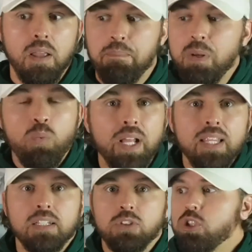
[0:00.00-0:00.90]
Be
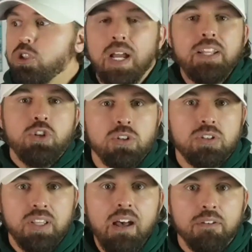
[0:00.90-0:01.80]
willing to stretch
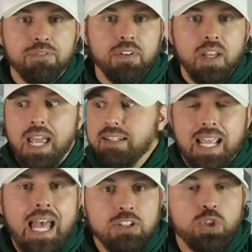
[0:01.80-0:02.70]
yourself and
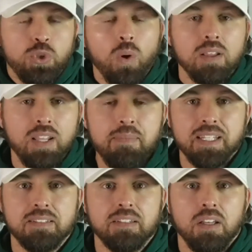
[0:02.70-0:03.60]
test your
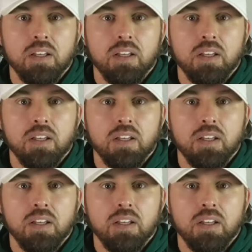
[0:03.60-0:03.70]
limits.